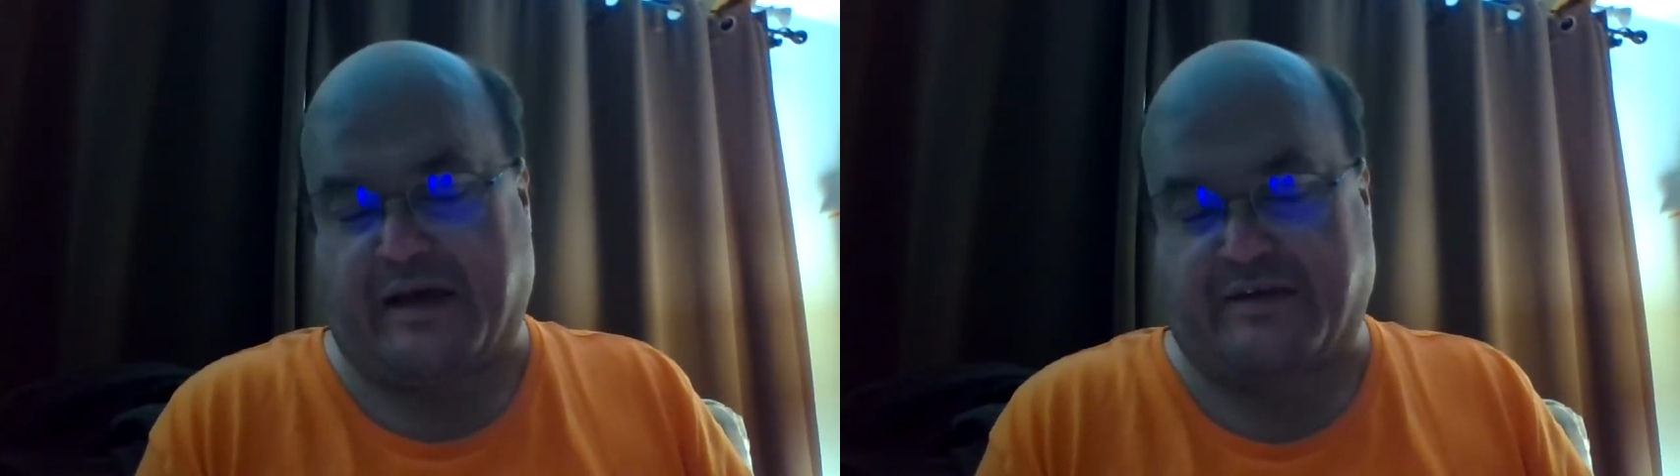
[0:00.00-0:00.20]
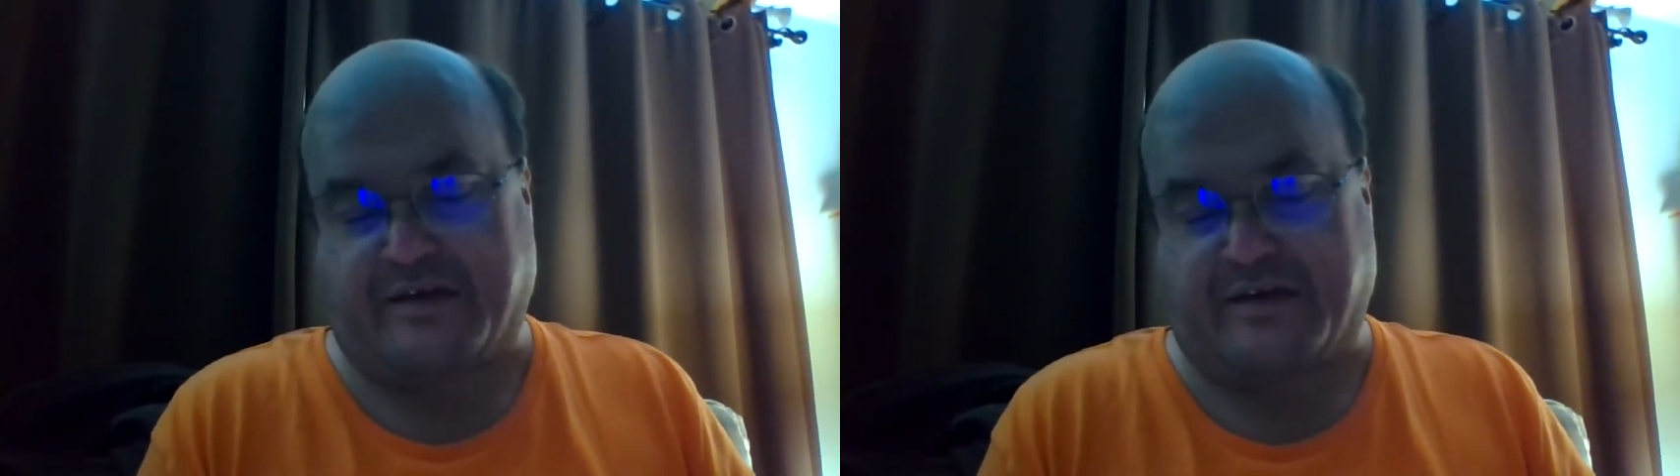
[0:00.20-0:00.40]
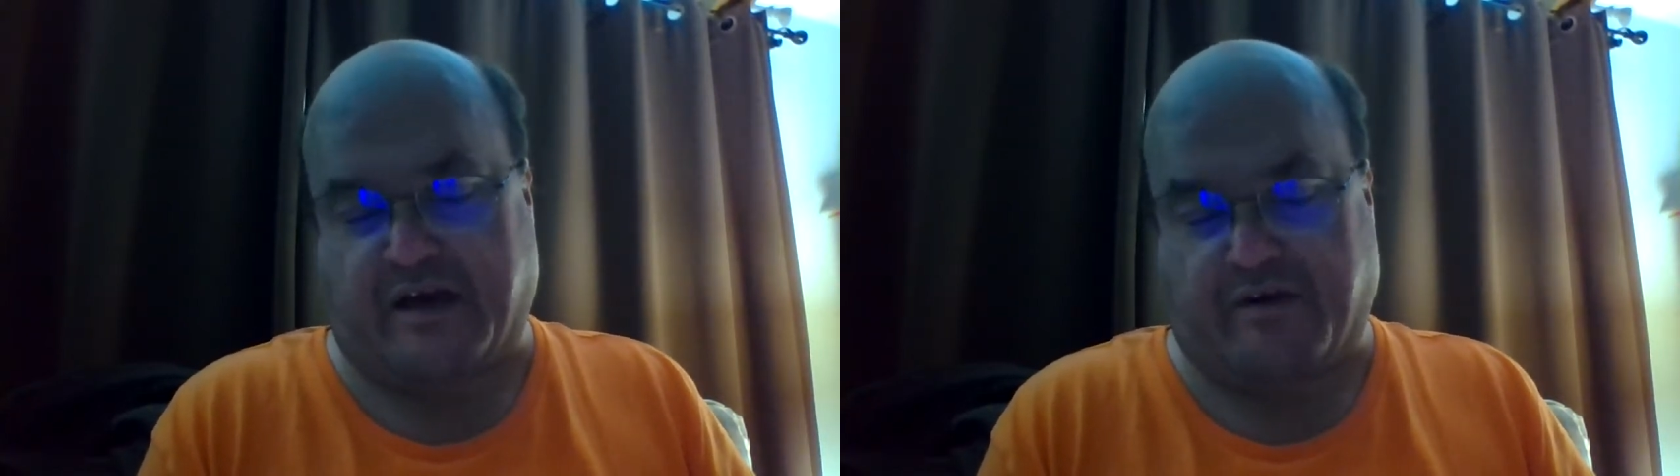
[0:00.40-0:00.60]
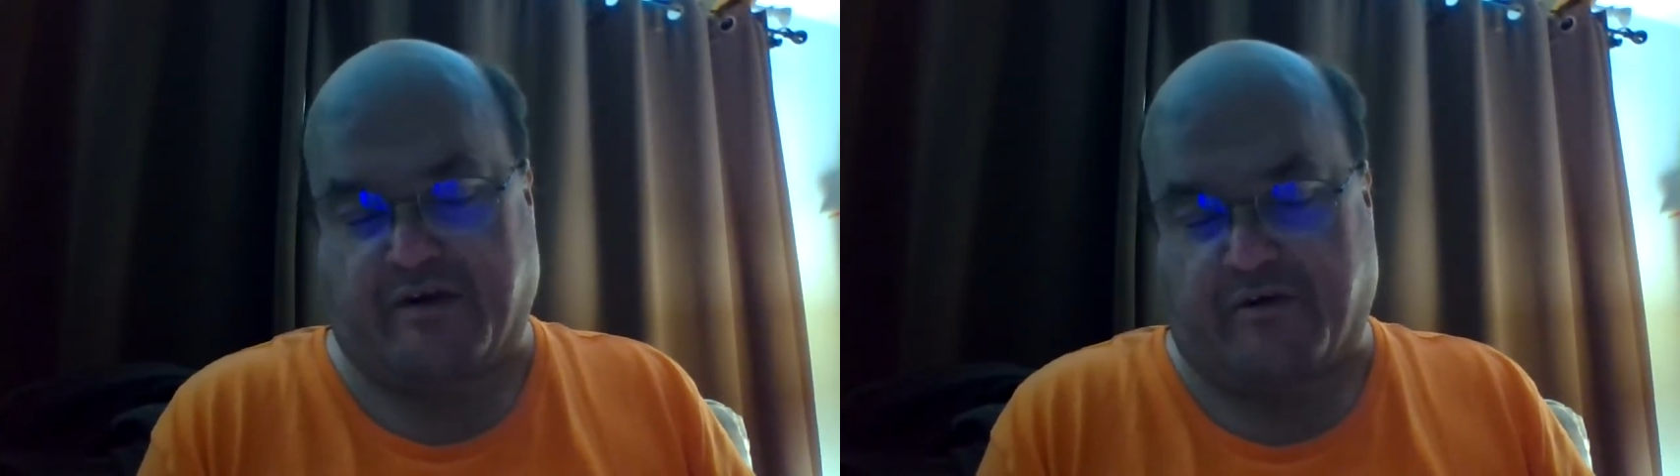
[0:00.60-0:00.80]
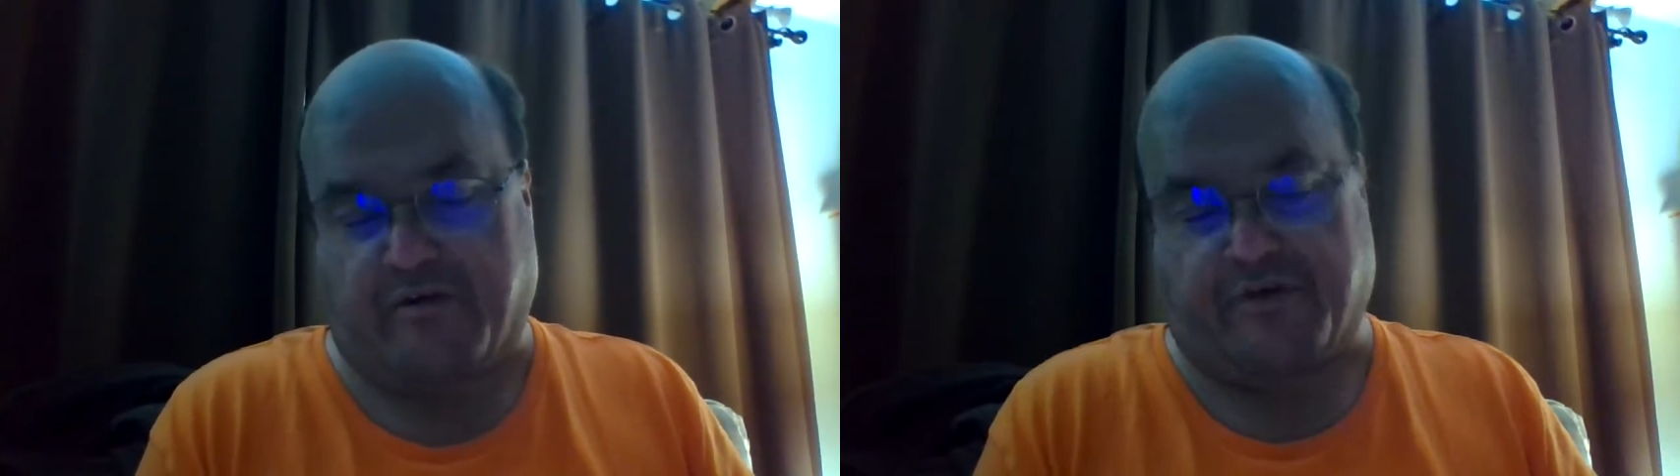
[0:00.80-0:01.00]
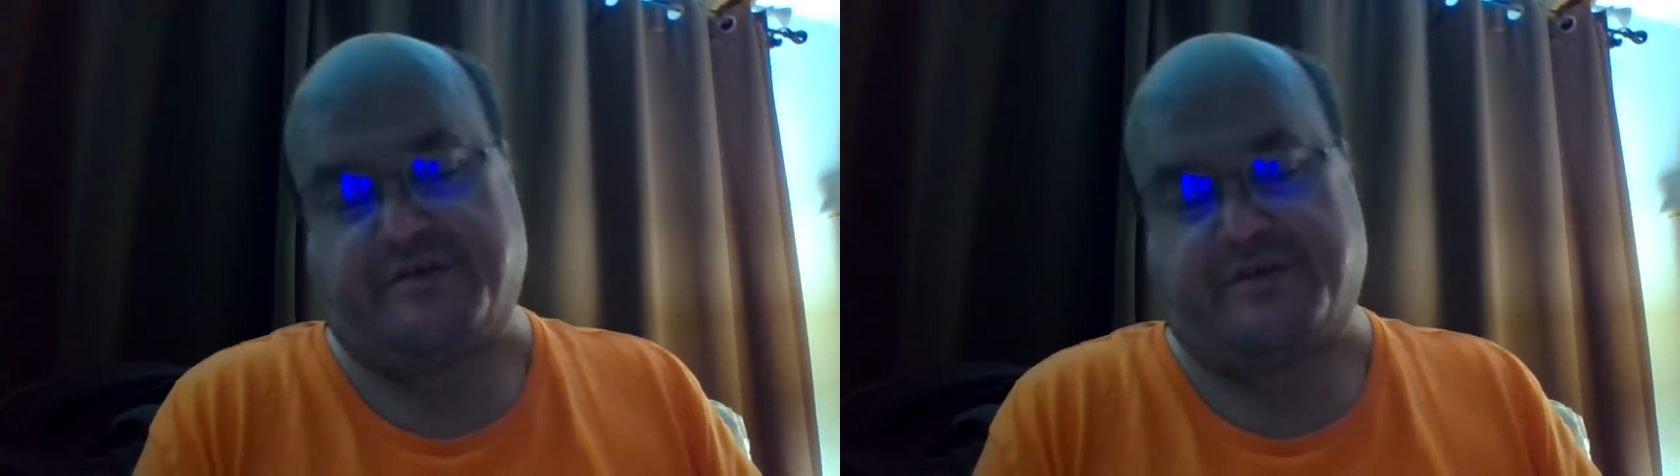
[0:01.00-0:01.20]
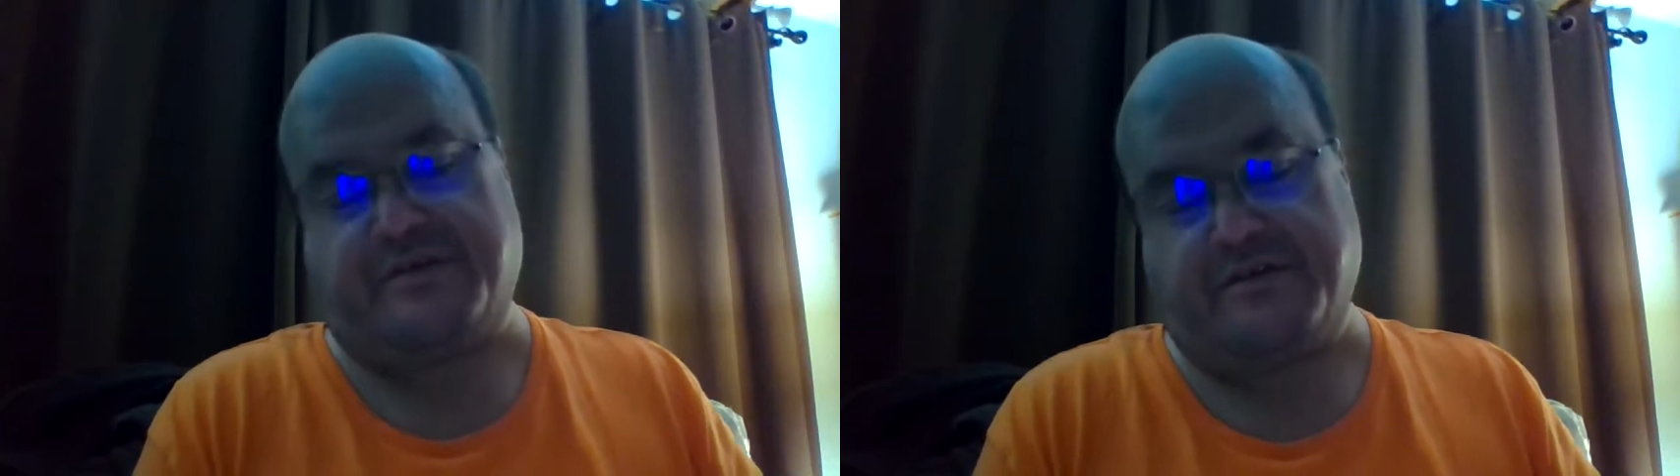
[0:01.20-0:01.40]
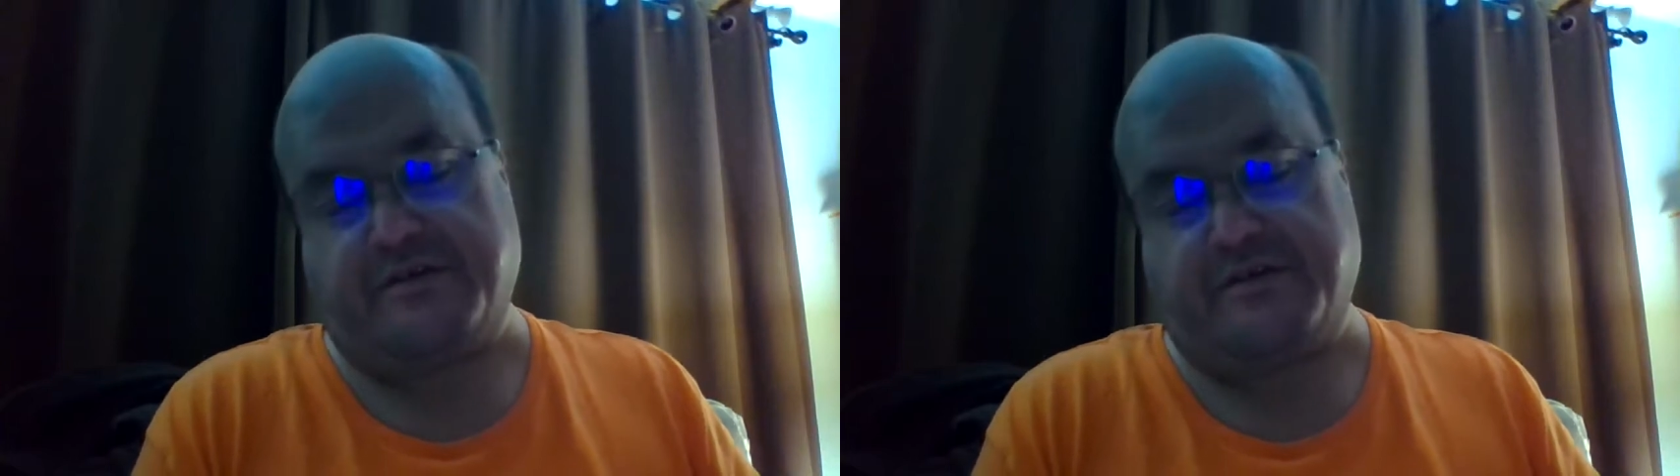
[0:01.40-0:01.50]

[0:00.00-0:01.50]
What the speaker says: this Iron Horse.